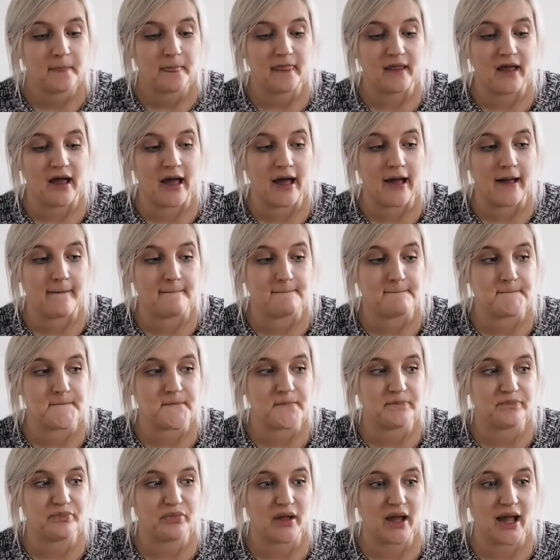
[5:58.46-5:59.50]

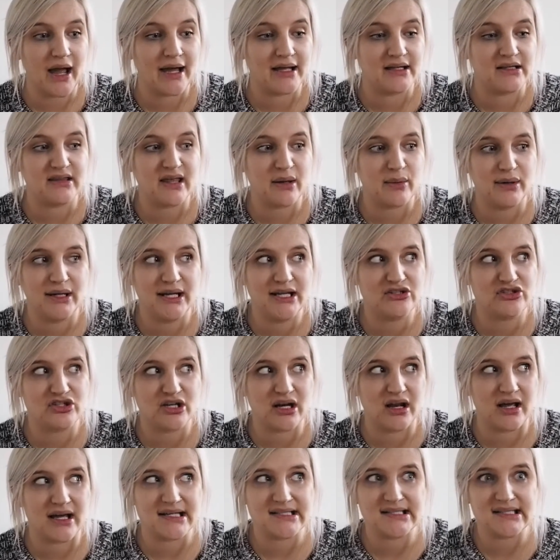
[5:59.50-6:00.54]
And they were literally
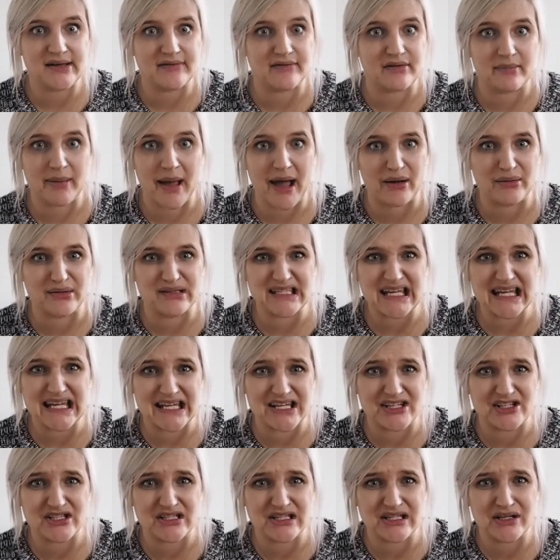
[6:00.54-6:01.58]
like £7
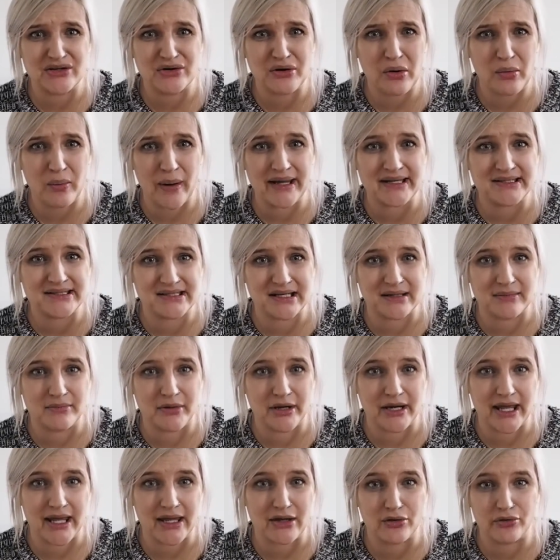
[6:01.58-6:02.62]
each. So you're not wasting
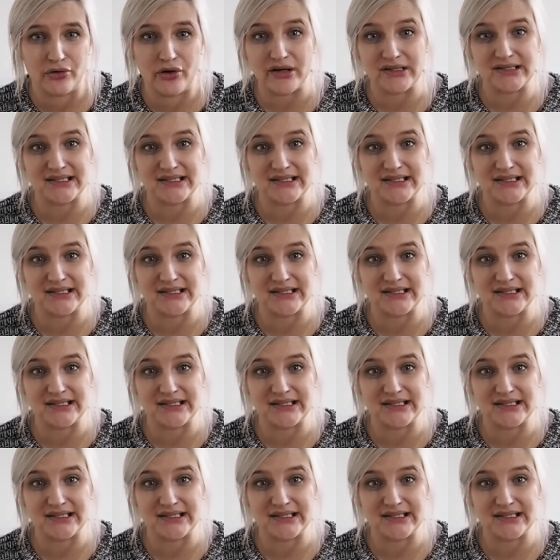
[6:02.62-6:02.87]
money, you're not